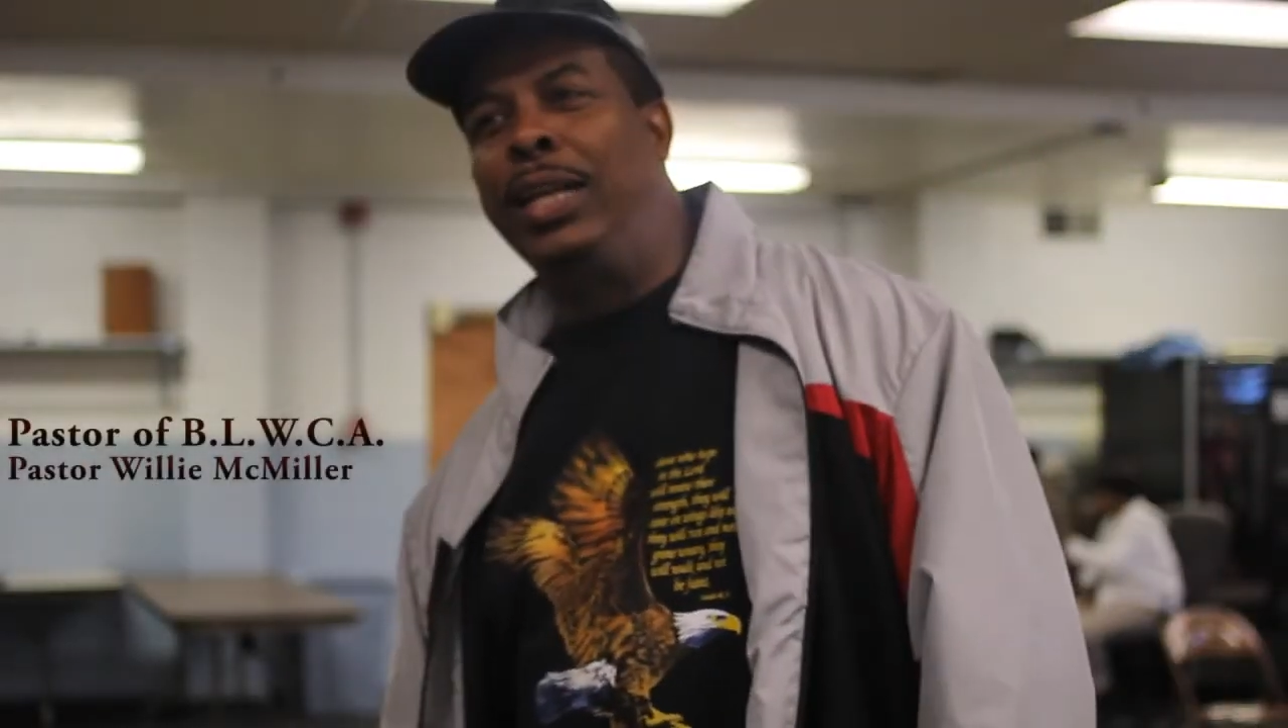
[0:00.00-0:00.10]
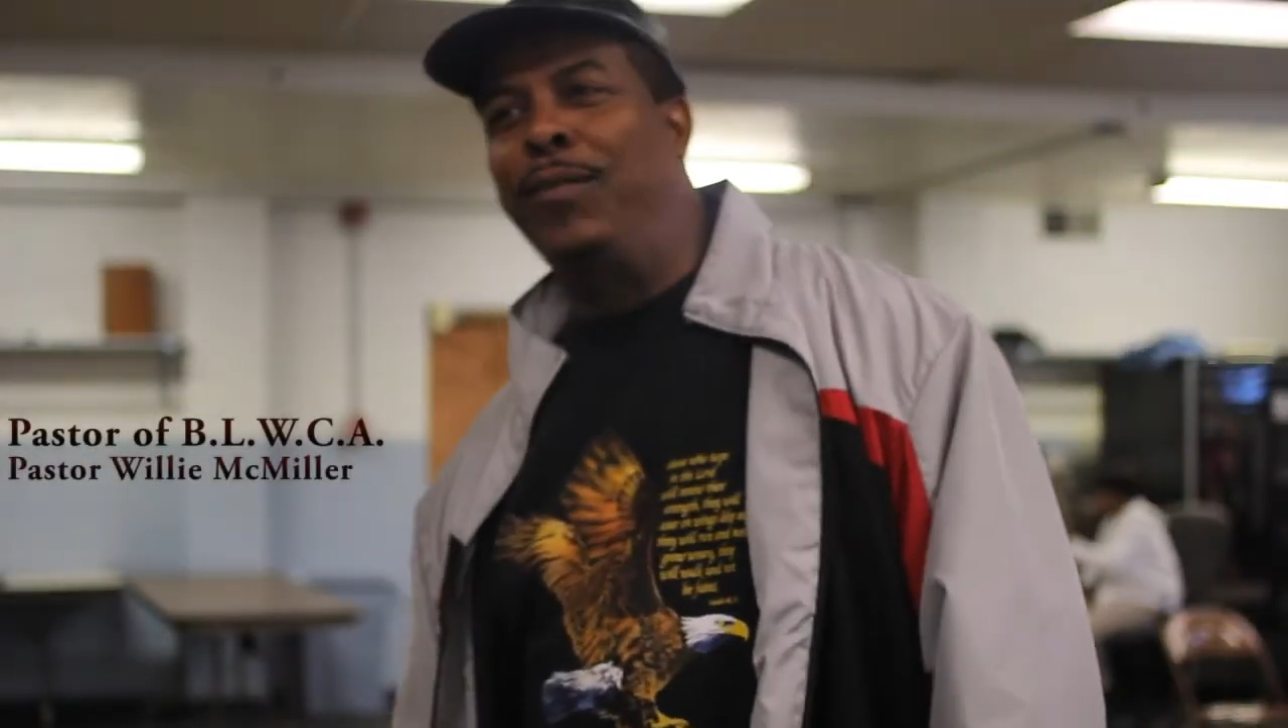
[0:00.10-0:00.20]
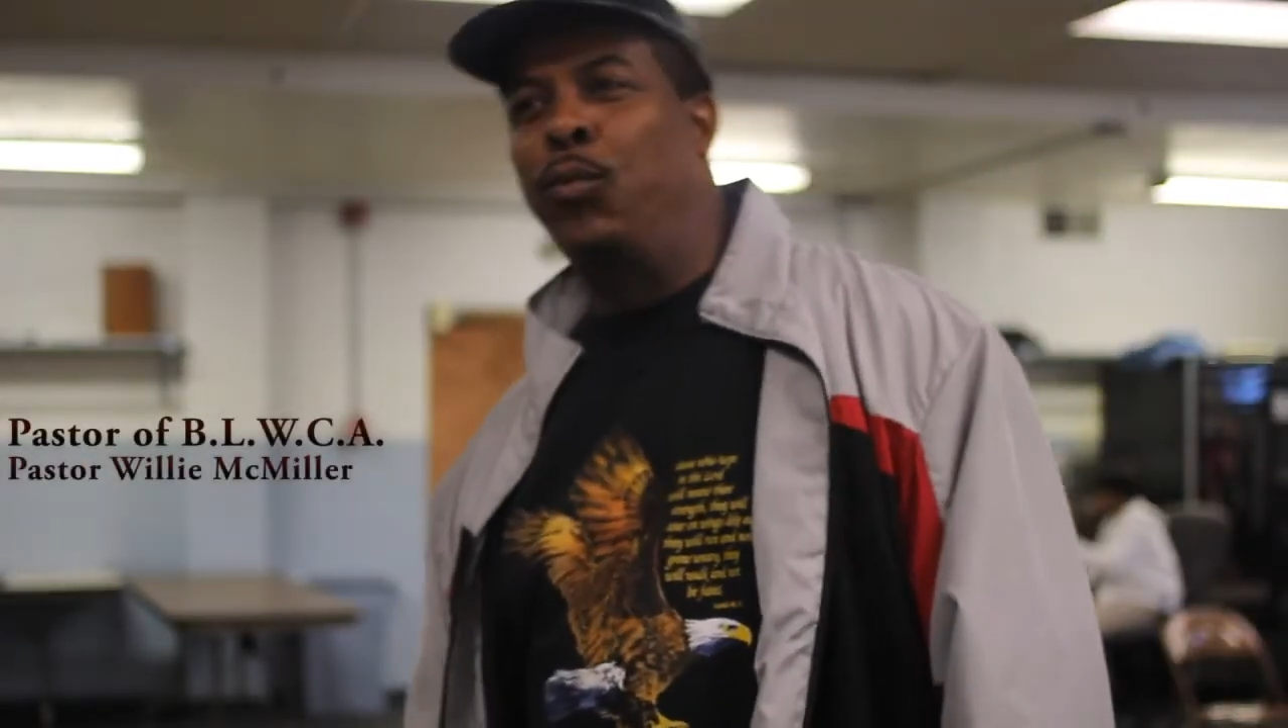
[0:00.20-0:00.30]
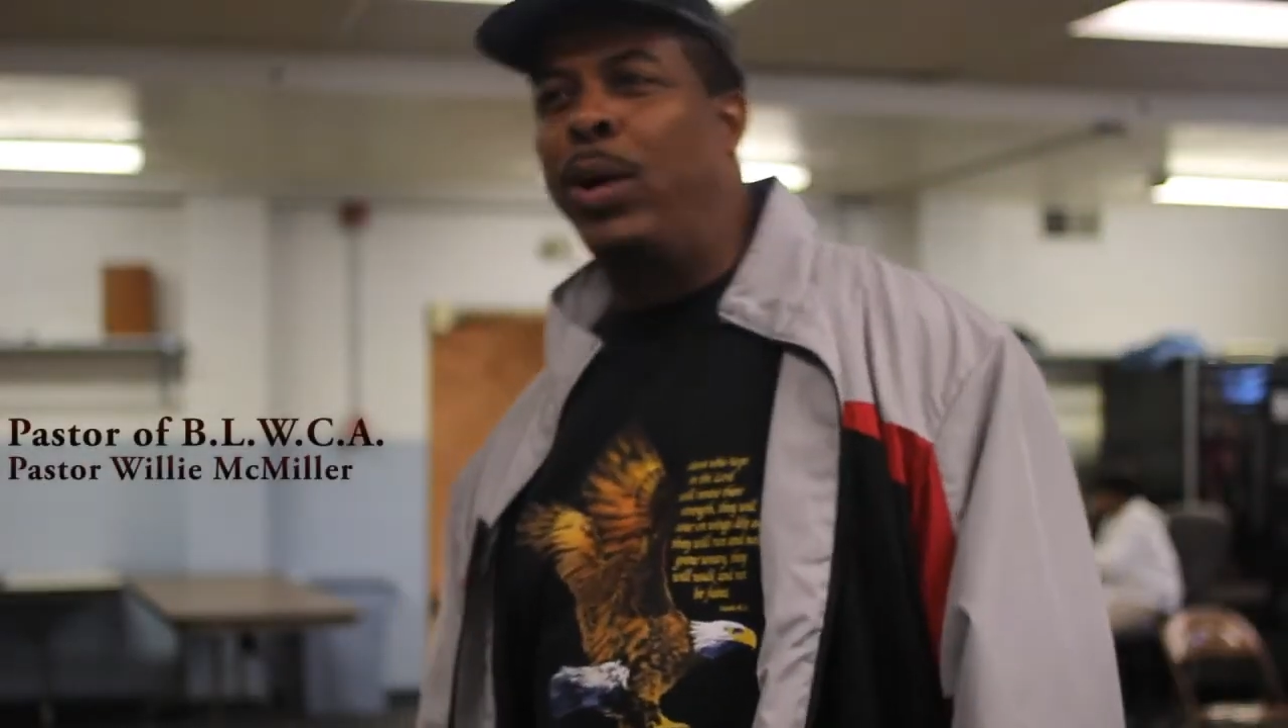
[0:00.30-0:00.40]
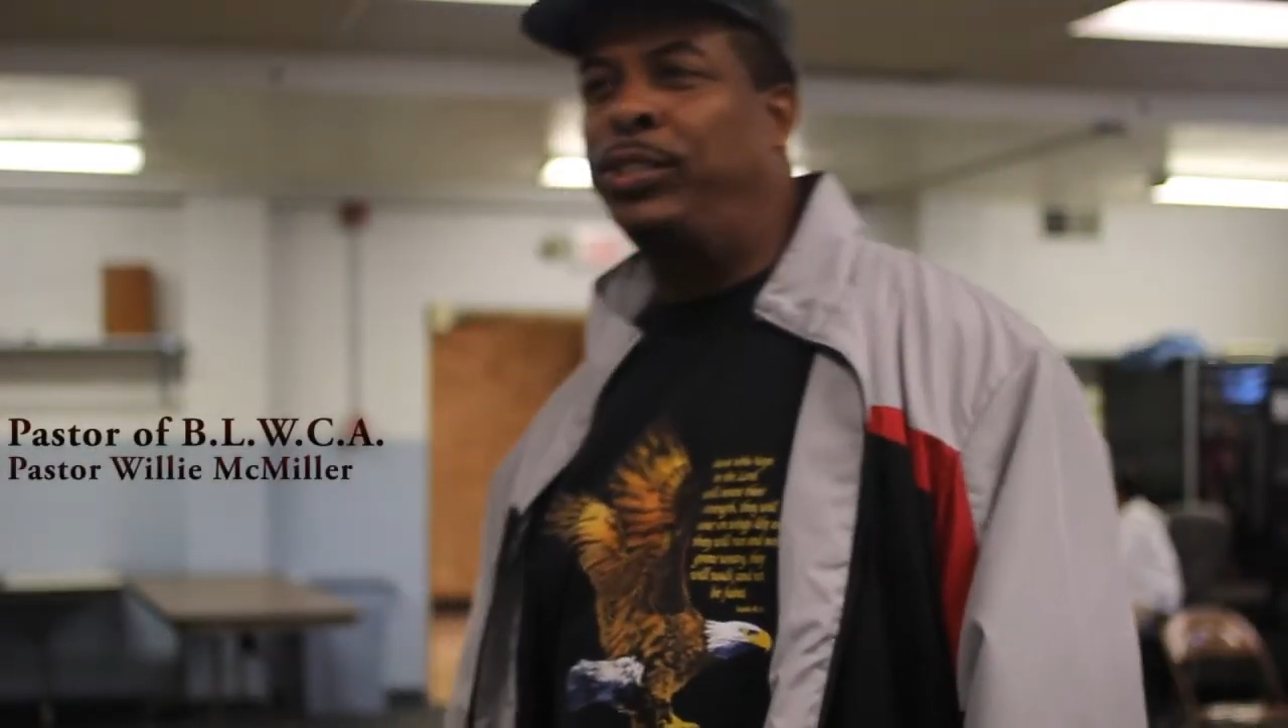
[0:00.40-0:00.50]

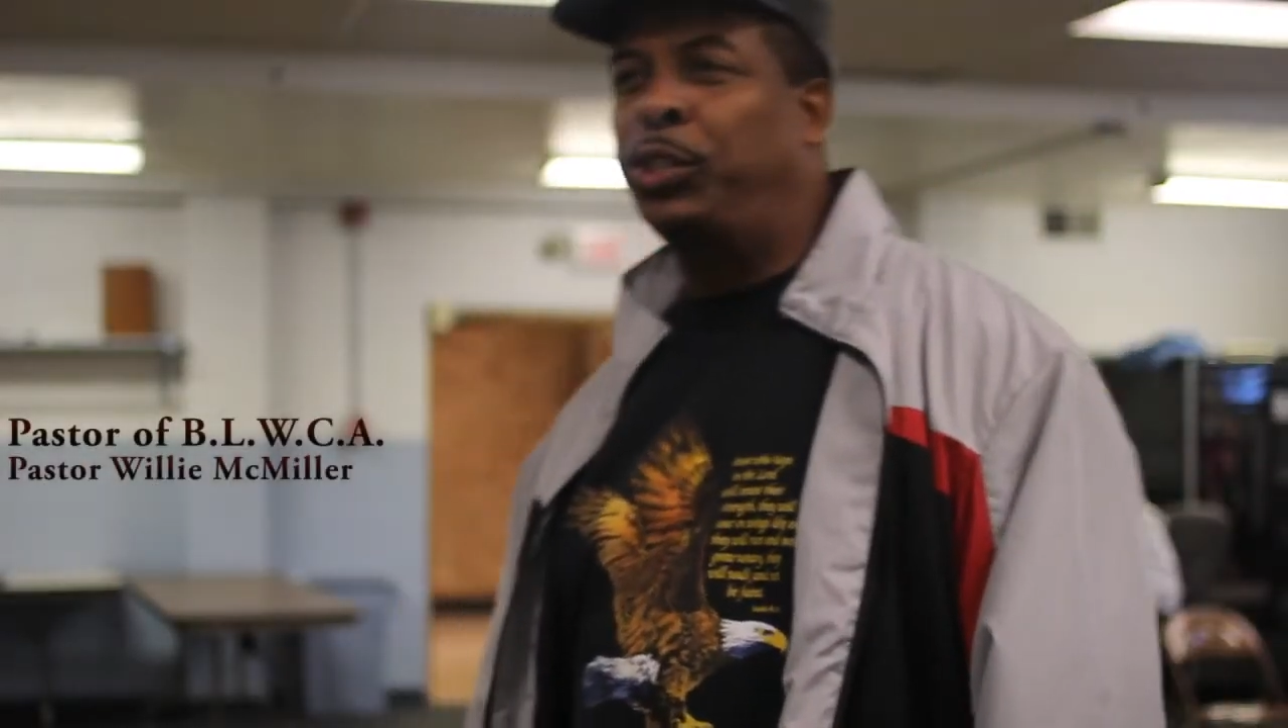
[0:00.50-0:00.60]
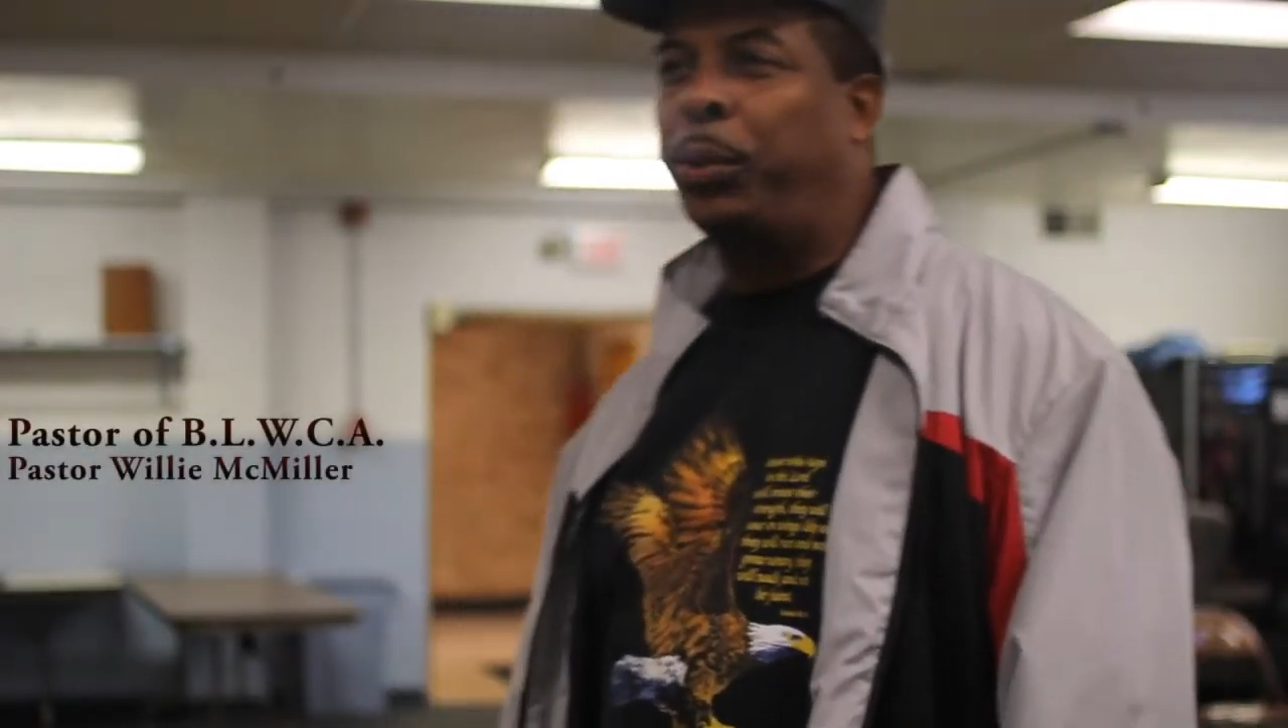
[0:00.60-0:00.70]
Love West